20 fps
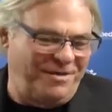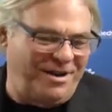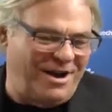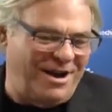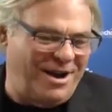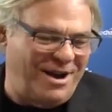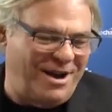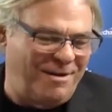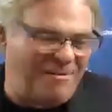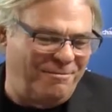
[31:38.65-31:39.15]

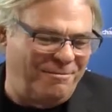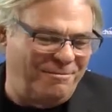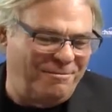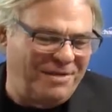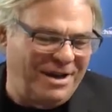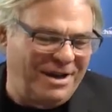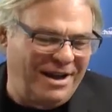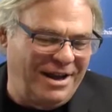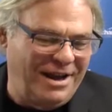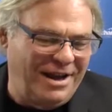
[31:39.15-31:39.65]
Um,
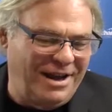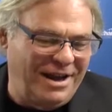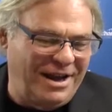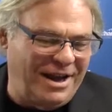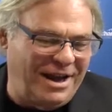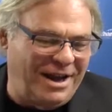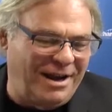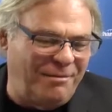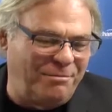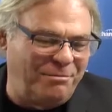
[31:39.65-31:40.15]

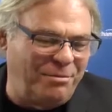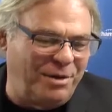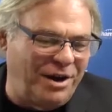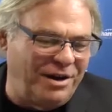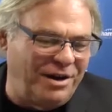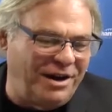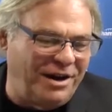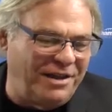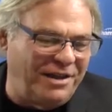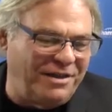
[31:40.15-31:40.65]

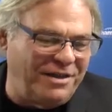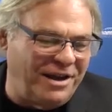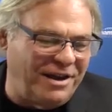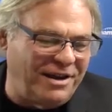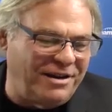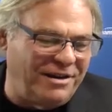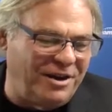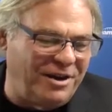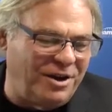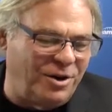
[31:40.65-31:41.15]
but I
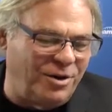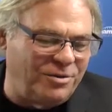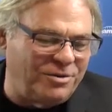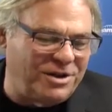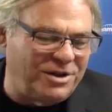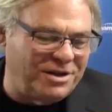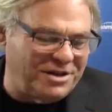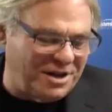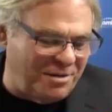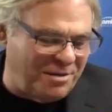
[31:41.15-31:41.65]
think,
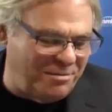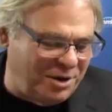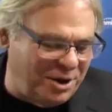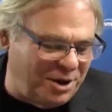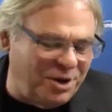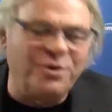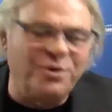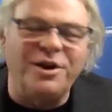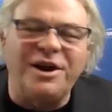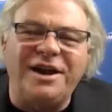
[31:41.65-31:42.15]
to some
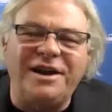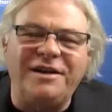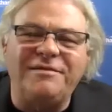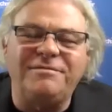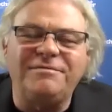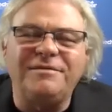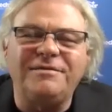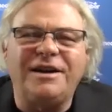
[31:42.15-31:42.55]
degree,